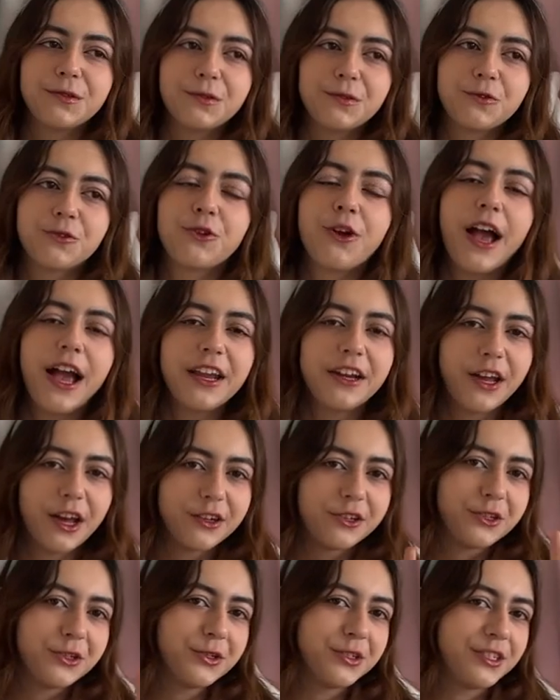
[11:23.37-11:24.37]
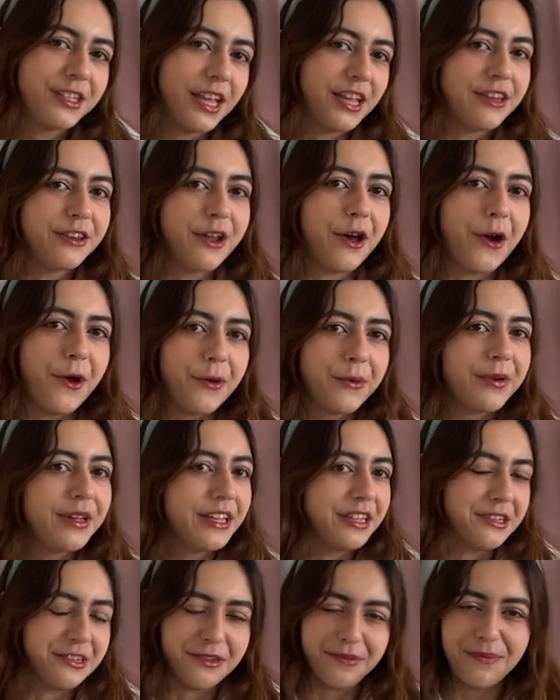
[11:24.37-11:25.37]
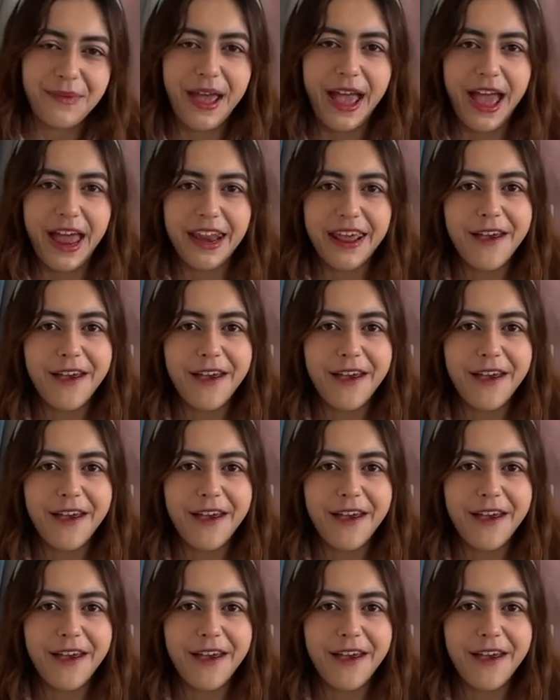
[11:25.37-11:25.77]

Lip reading: try not to say no in Japan.